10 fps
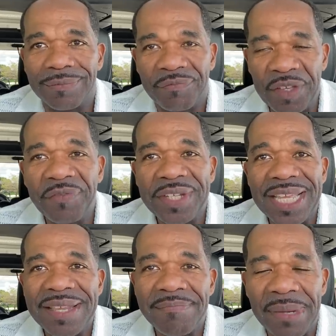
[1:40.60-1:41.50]

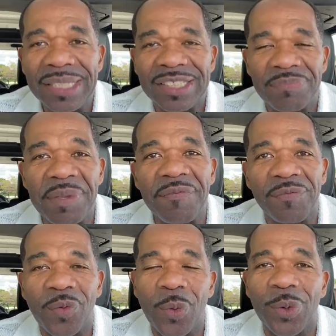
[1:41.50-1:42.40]
15 months
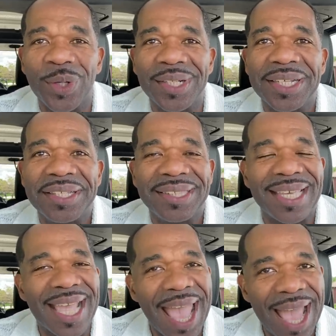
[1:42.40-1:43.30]
before
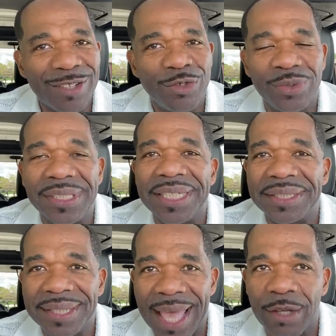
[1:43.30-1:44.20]
they actually
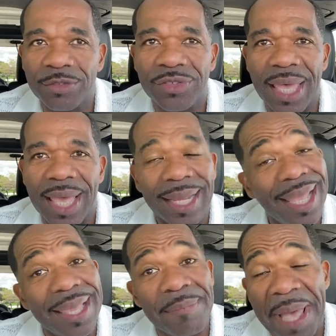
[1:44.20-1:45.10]
announced that,
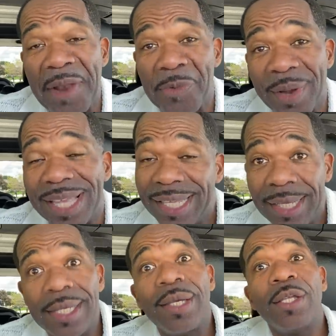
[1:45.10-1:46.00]
hey, by the way,
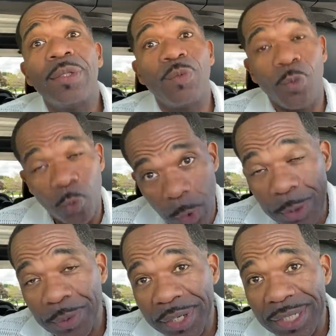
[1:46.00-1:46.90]

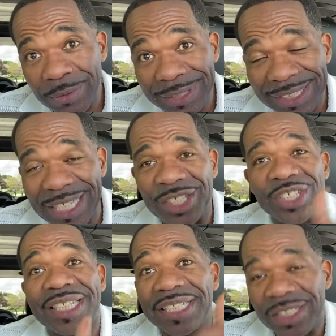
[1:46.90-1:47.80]
we were in a
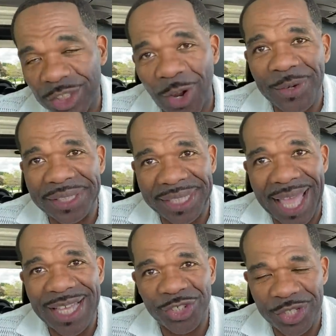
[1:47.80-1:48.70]
recession and it started
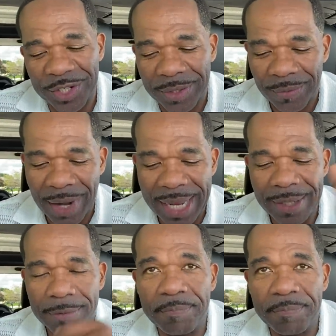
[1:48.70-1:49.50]
last year, right?